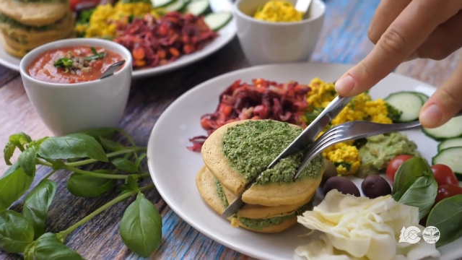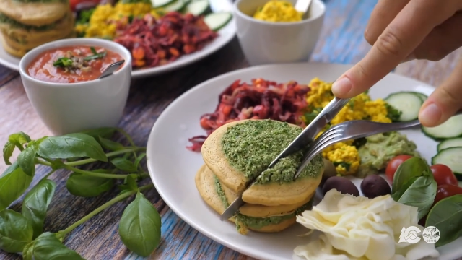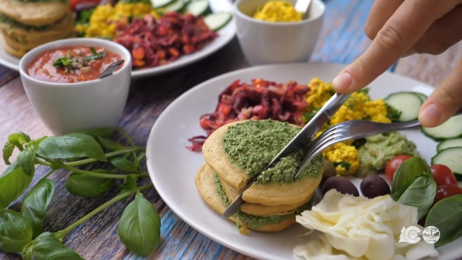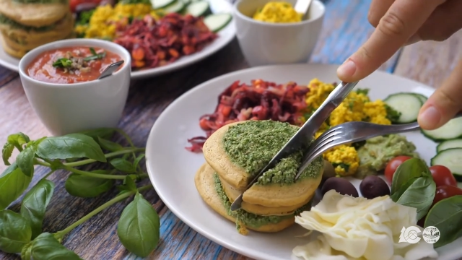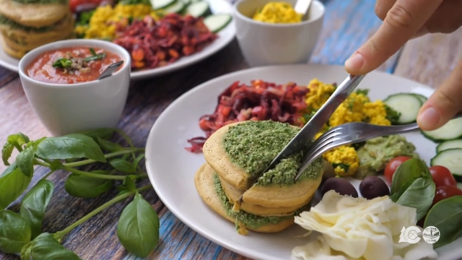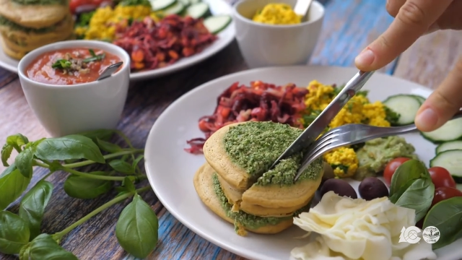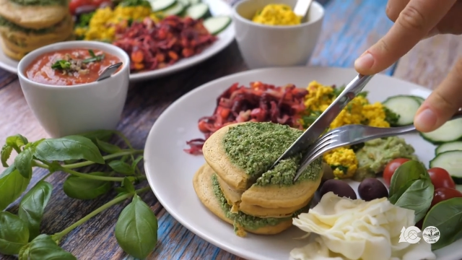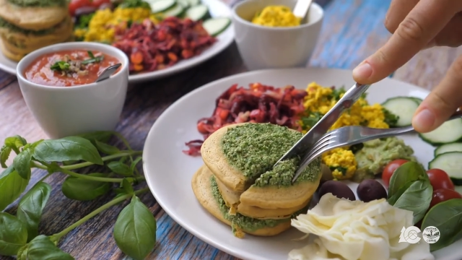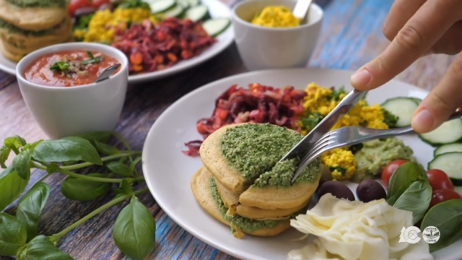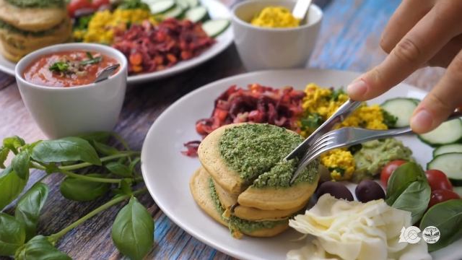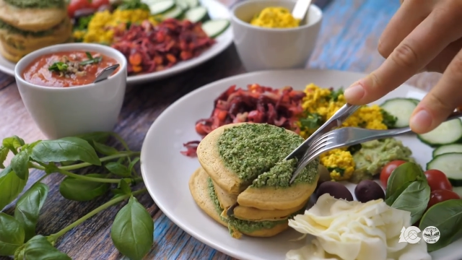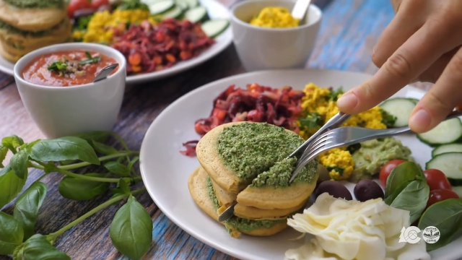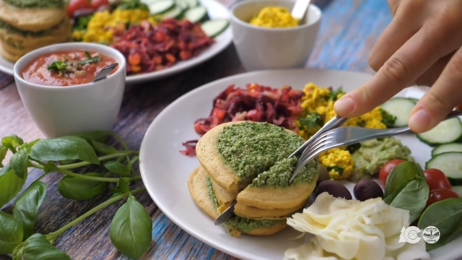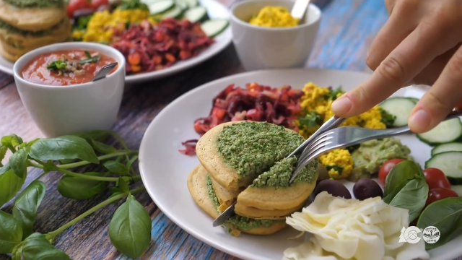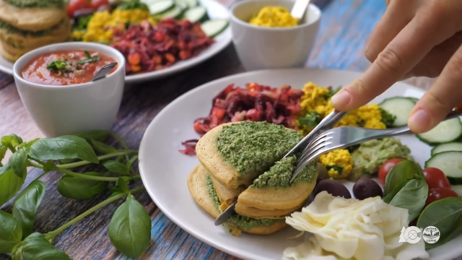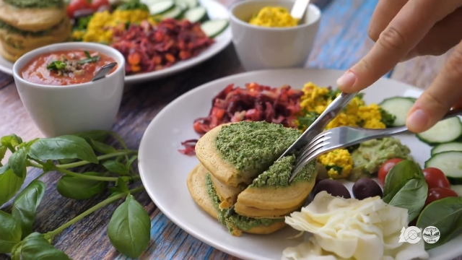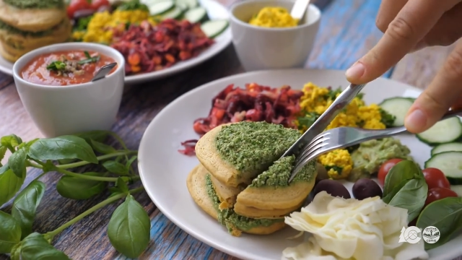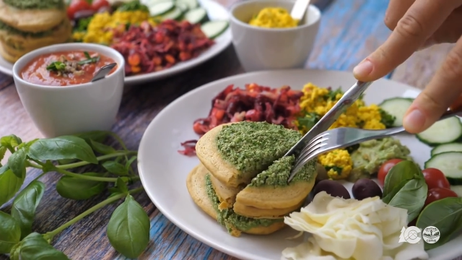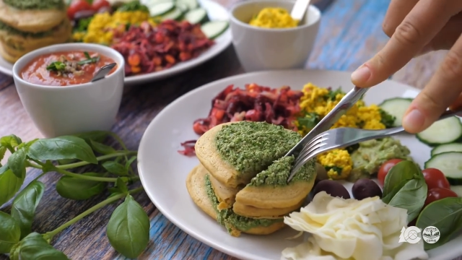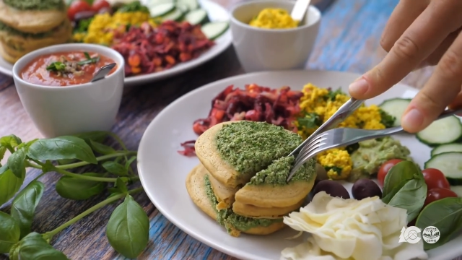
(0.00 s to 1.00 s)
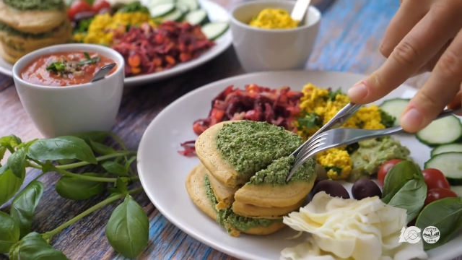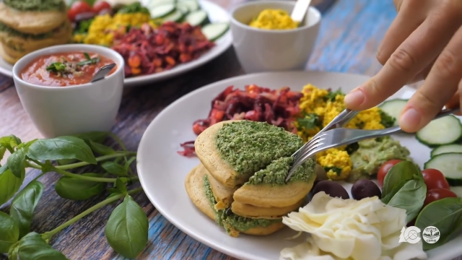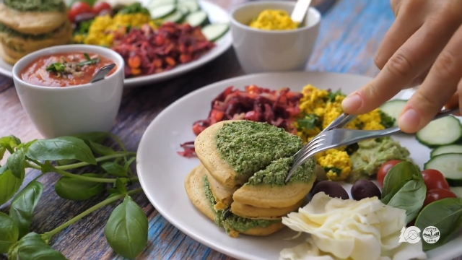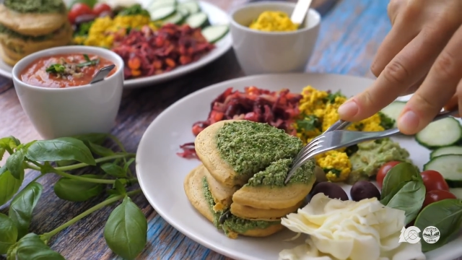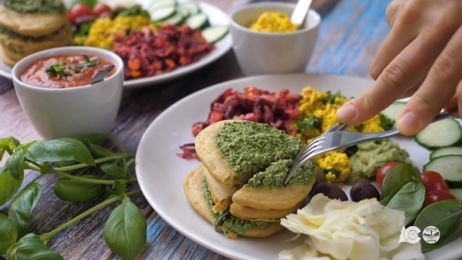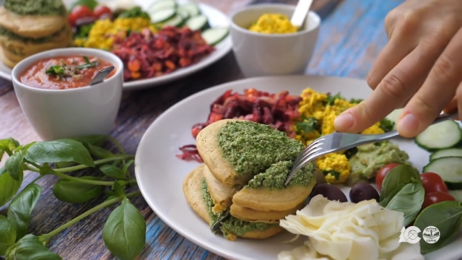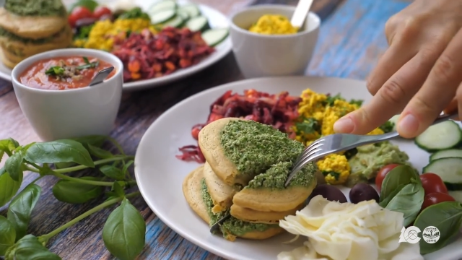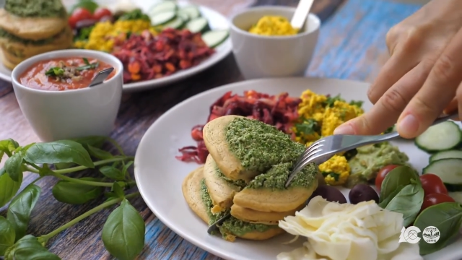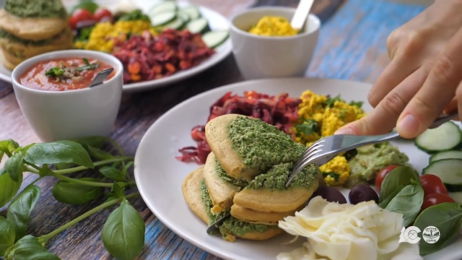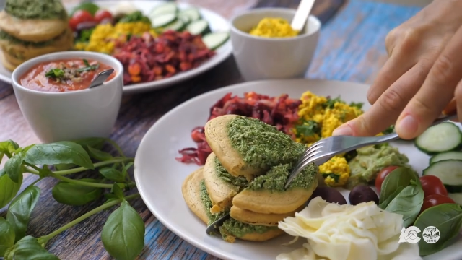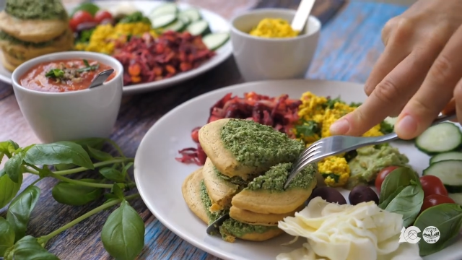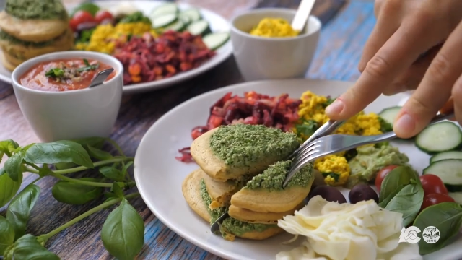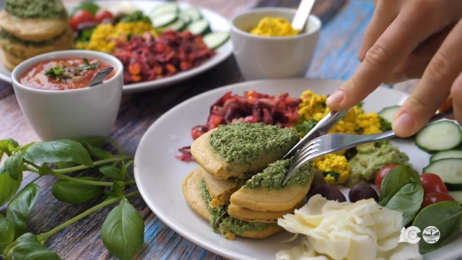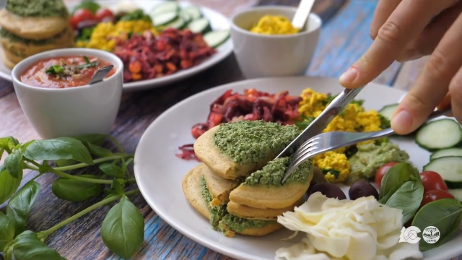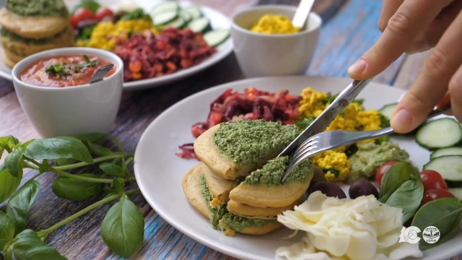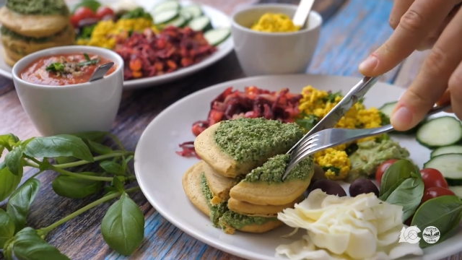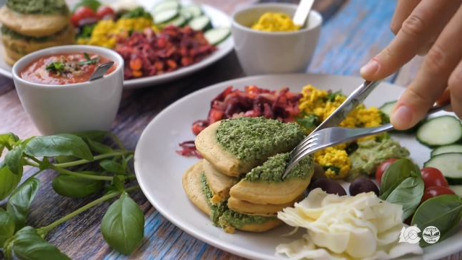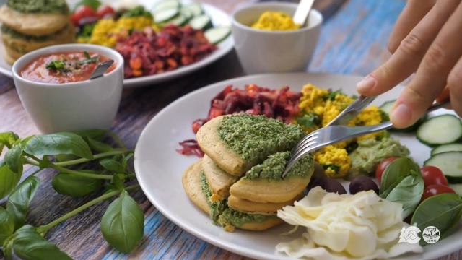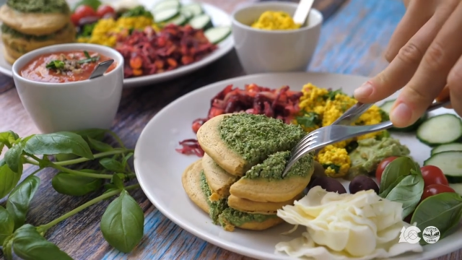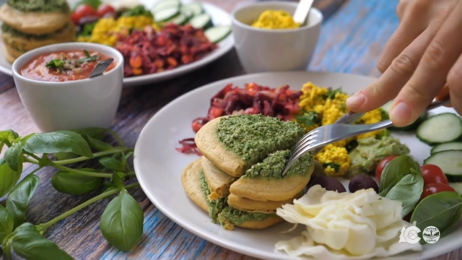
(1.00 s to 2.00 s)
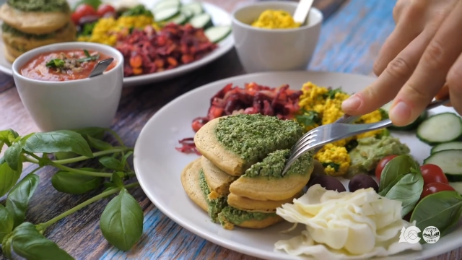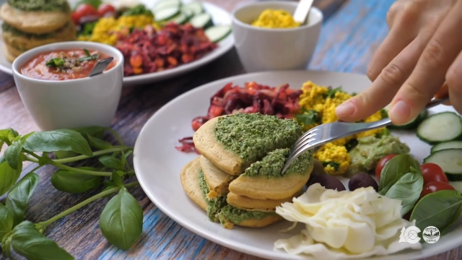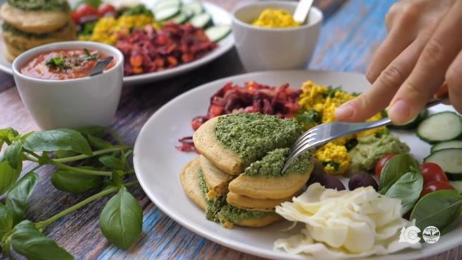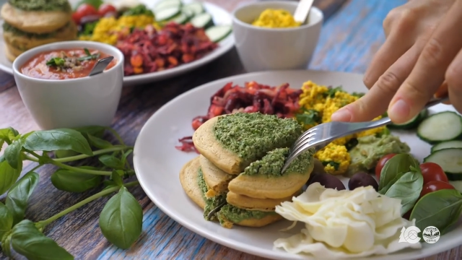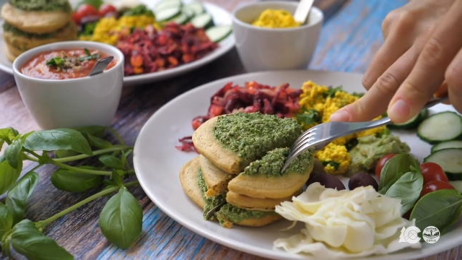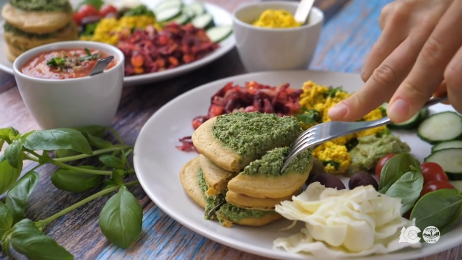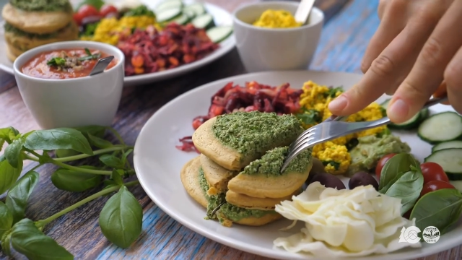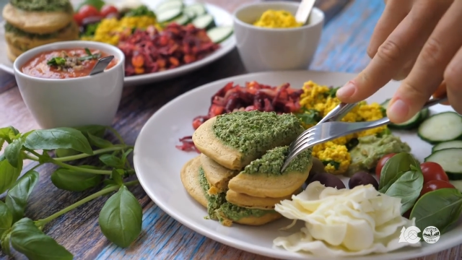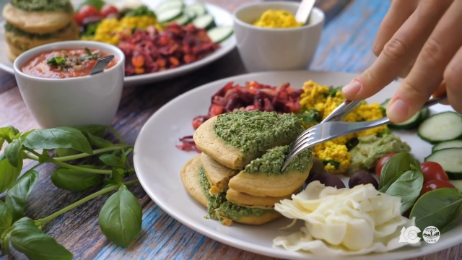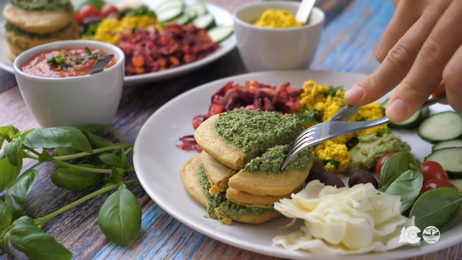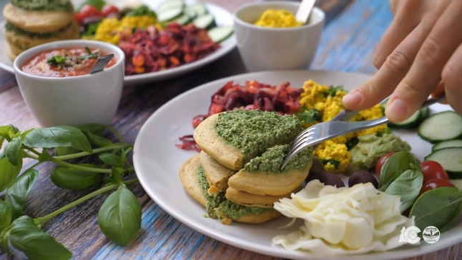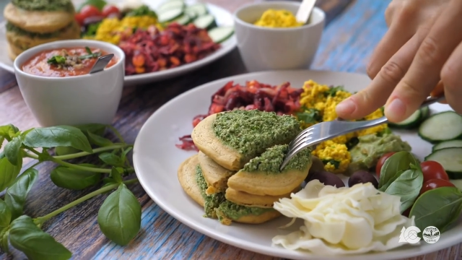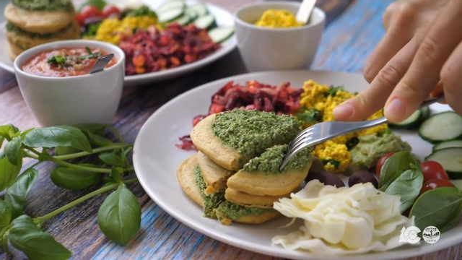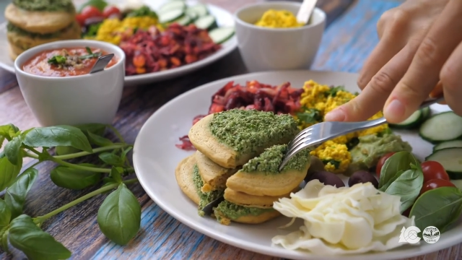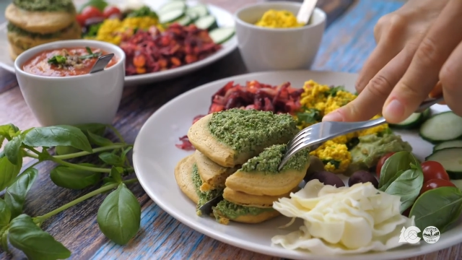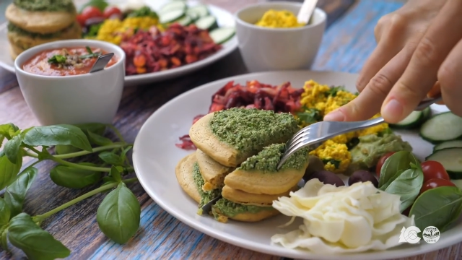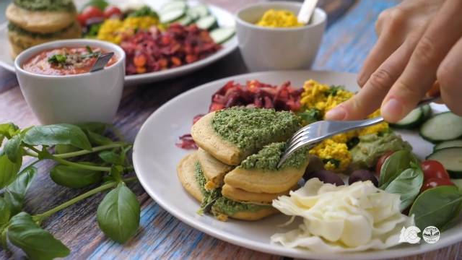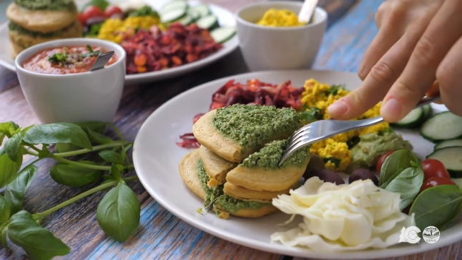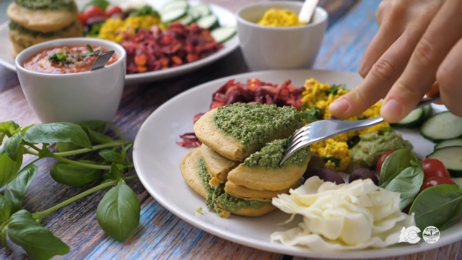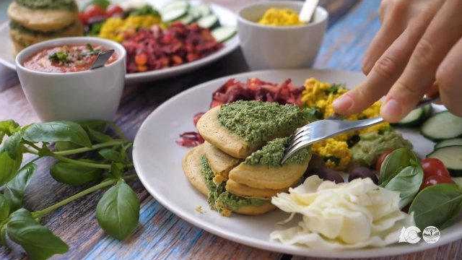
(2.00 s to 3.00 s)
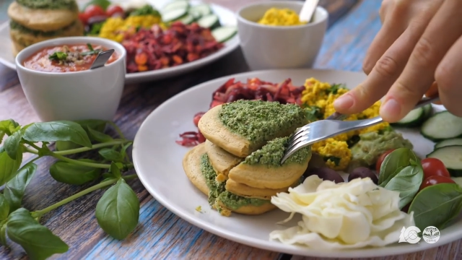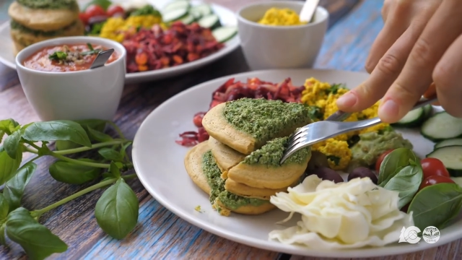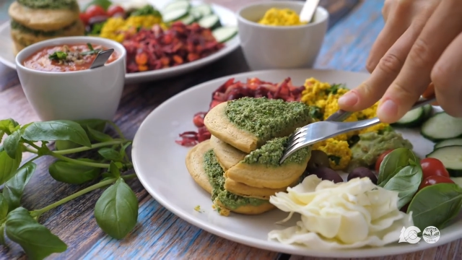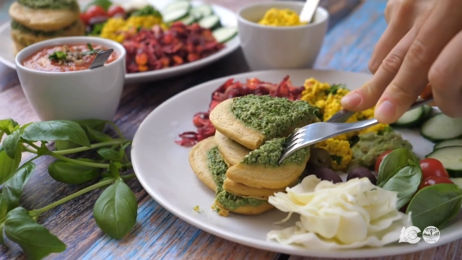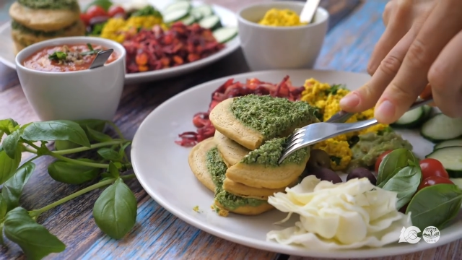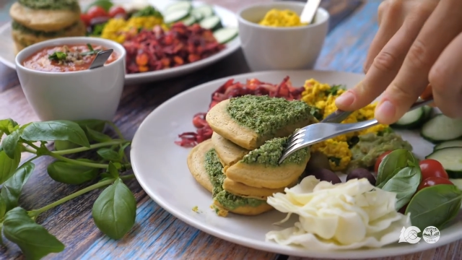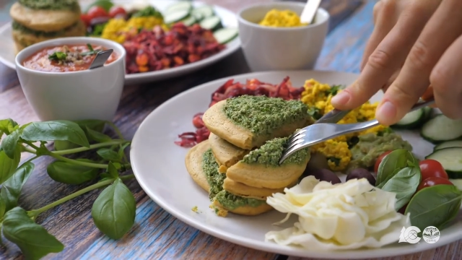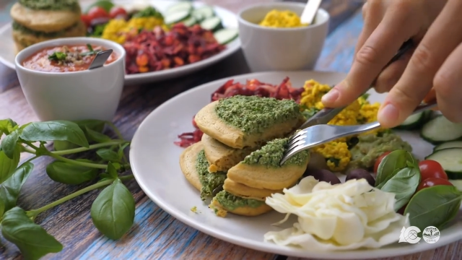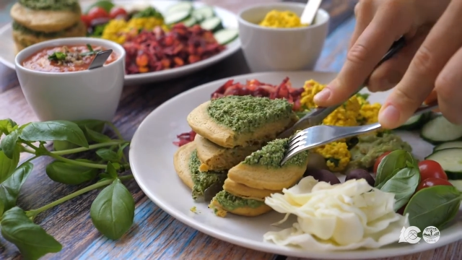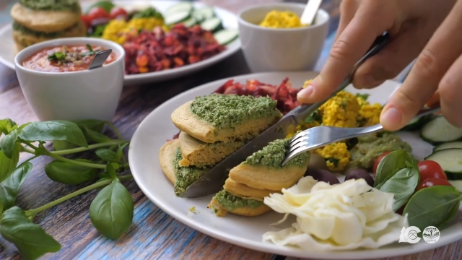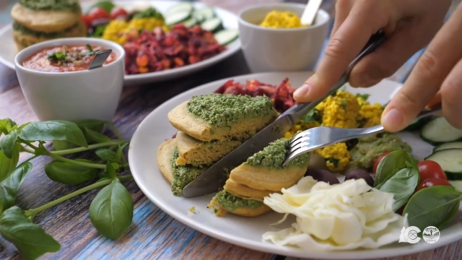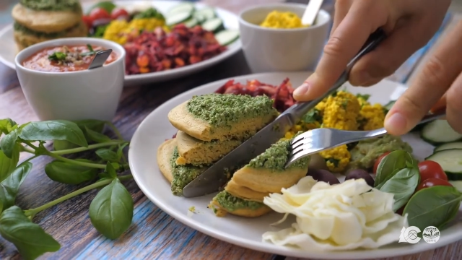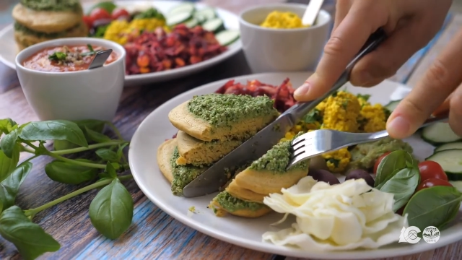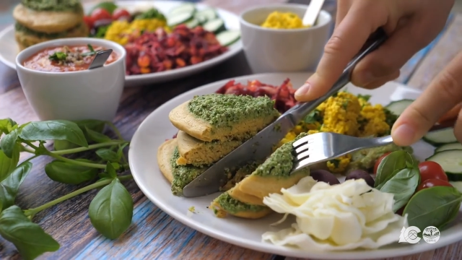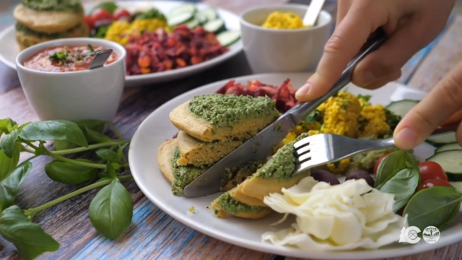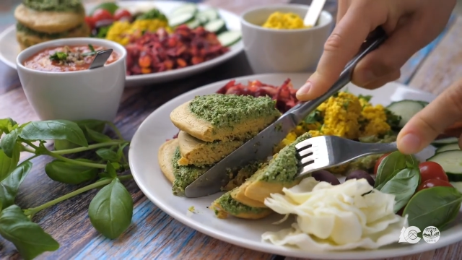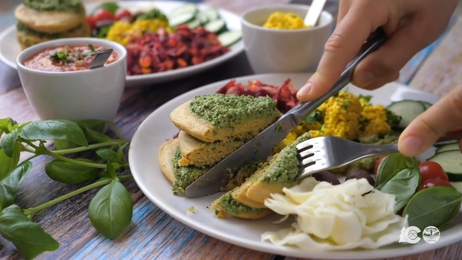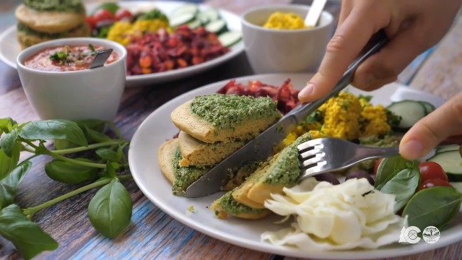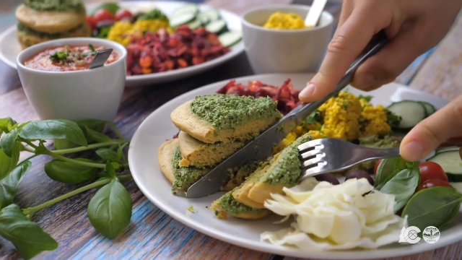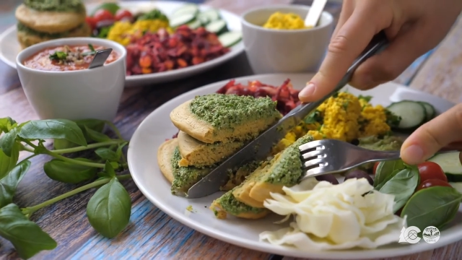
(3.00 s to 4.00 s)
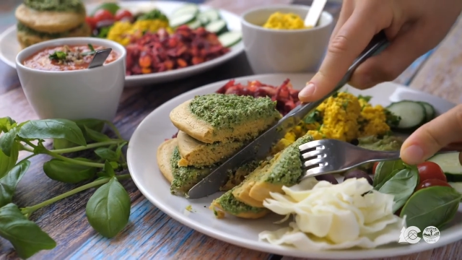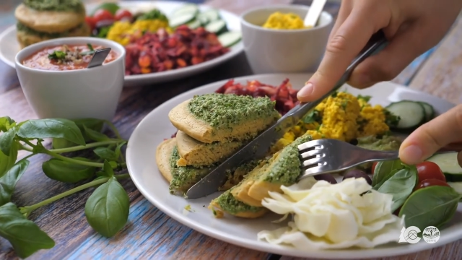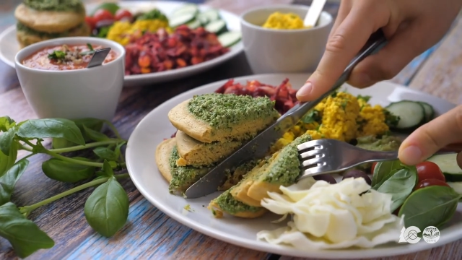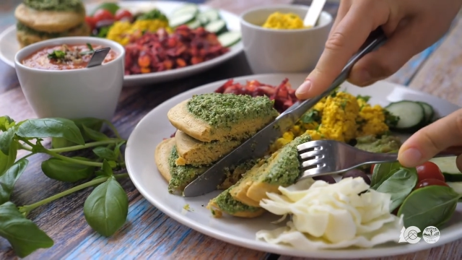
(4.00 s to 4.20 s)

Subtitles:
Nobody's mouth can be seen.